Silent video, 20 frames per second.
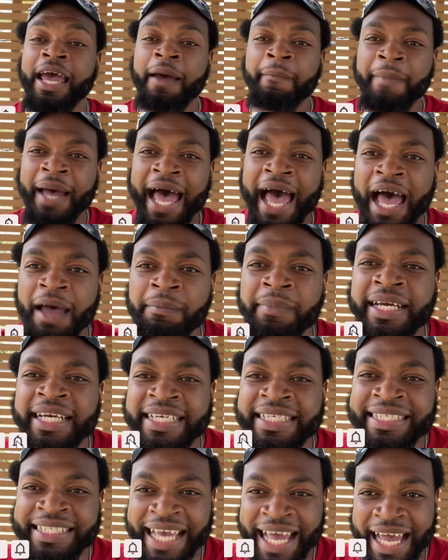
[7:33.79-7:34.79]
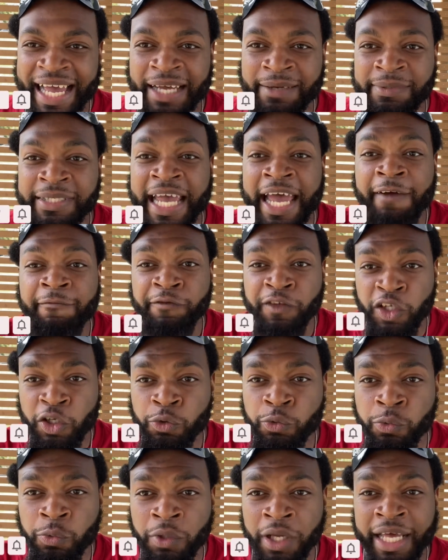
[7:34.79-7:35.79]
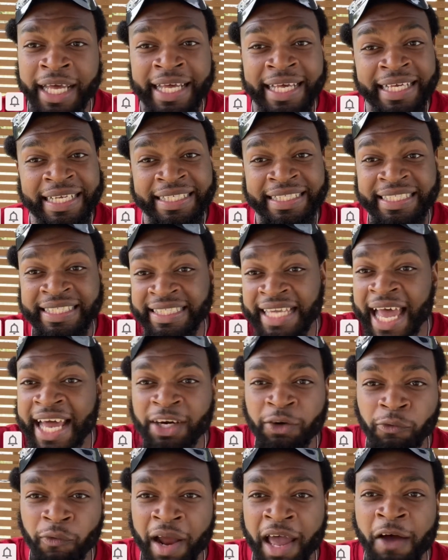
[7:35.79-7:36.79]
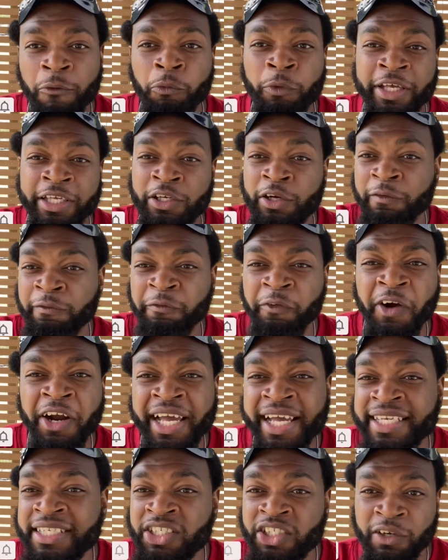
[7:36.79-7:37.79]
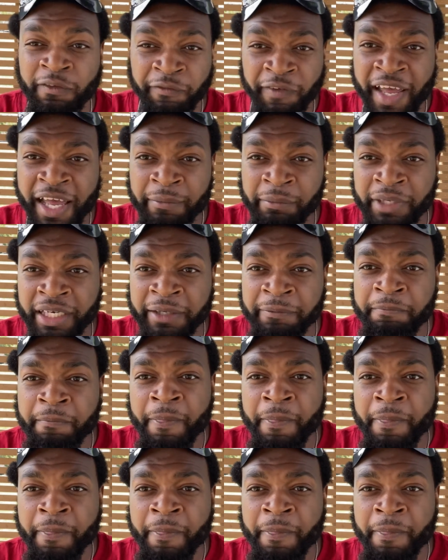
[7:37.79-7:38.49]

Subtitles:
but how many times have you sat around with your friends, your family,